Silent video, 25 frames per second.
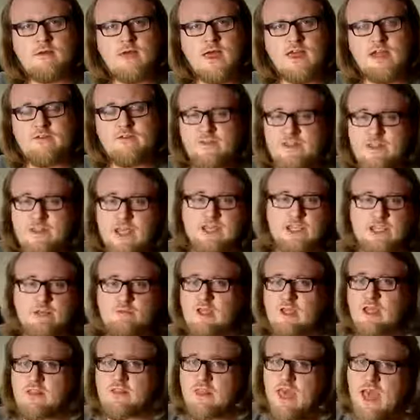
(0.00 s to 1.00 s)
And if it doesn't
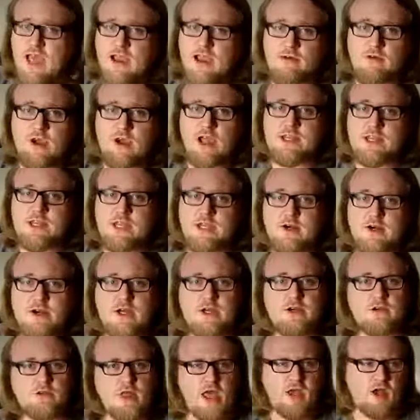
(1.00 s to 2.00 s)
meet that
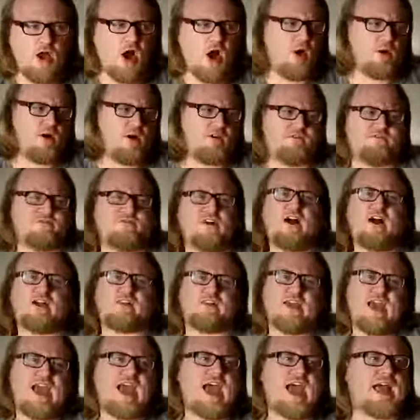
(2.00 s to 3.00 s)
criteria, you're like, oh, well, fuck
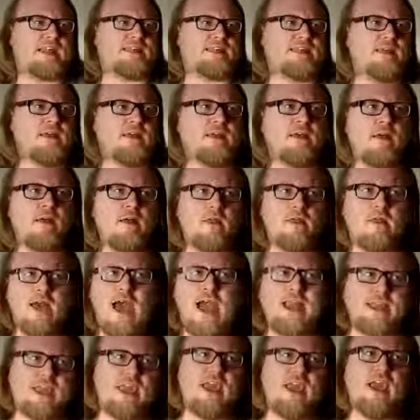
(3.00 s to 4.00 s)
that.
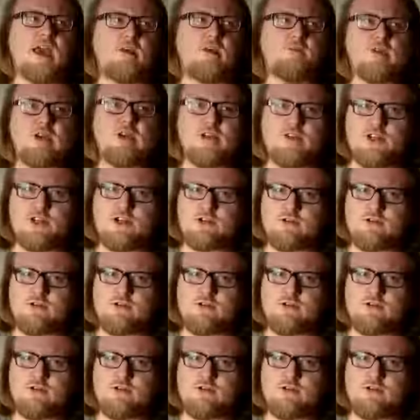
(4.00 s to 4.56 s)
That can't be the